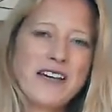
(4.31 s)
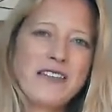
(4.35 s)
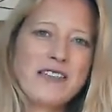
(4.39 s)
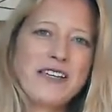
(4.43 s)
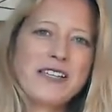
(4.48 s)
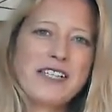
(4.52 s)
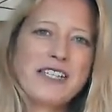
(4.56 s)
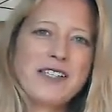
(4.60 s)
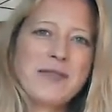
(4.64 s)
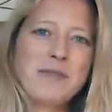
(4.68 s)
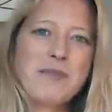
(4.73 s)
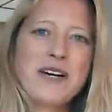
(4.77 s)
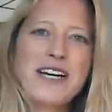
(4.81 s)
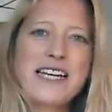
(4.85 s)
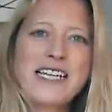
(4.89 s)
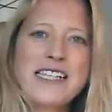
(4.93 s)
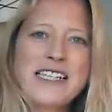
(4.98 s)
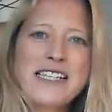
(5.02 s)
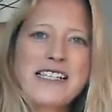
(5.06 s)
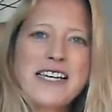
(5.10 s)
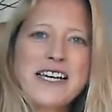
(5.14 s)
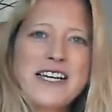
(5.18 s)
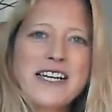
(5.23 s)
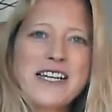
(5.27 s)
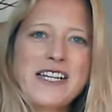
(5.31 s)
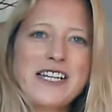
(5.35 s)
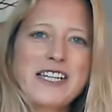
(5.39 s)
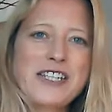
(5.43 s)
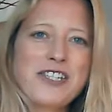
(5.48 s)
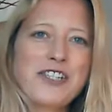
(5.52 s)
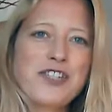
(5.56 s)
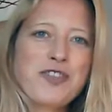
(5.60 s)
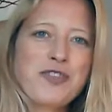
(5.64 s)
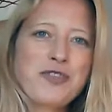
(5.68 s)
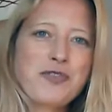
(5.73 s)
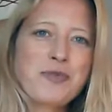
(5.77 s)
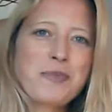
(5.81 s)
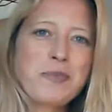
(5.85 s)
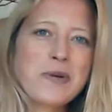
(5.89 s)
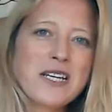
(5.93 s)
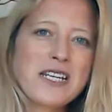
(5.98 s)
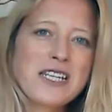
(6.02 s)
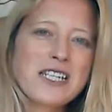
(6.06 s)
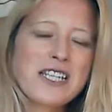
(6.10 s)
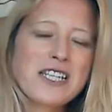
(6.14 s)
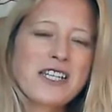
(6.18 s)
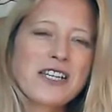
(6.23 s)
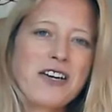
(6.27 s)
This is my second
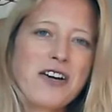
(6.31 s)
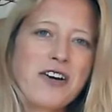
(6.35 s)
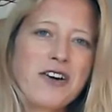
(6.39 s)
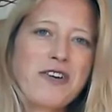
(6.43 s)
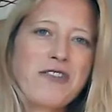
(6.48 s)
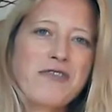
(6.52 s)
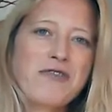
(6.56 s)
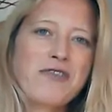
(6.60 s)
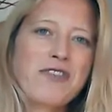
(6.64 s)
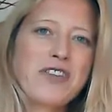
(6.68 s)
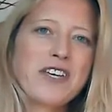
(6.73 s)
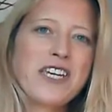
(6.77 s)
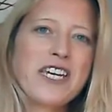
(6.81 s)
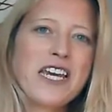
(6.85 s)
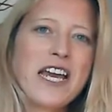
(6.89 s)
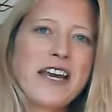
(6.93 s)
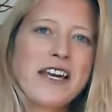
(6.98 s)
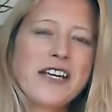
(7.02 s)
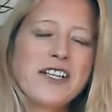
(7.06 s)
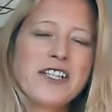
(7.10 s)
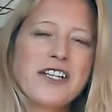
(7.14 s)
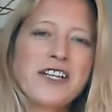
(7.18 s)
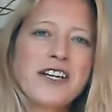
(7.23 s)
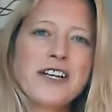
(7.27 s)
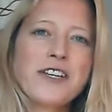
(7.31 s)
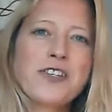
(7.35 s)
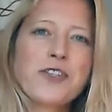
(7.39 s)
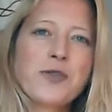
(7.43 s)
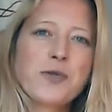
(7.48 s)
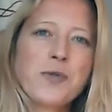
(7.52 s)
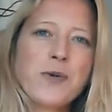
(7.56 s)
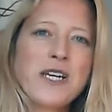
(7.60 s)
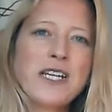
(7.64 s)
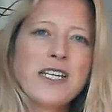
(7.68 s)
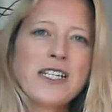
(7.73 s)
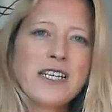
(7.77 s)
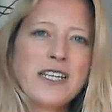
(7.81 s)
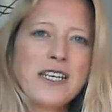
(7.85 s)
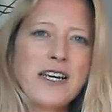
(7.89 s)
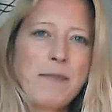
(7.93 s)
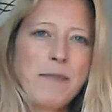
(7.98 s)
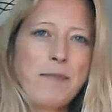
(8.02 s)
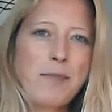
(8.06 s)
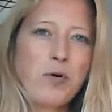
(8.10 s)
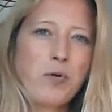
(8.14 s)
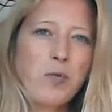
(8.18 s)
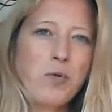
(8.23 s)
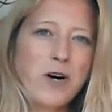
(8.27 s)
instalment of the Janacek Suite
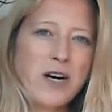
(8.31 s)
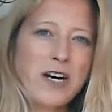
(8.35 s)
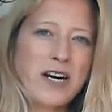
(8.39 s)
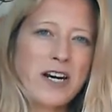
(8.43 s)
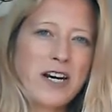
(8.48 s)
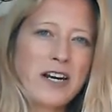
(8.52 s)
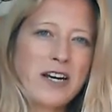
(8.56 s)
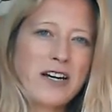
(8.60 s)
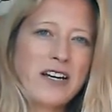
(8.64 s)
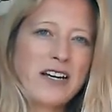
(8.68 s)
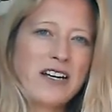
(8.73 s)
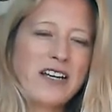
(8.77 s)
number one.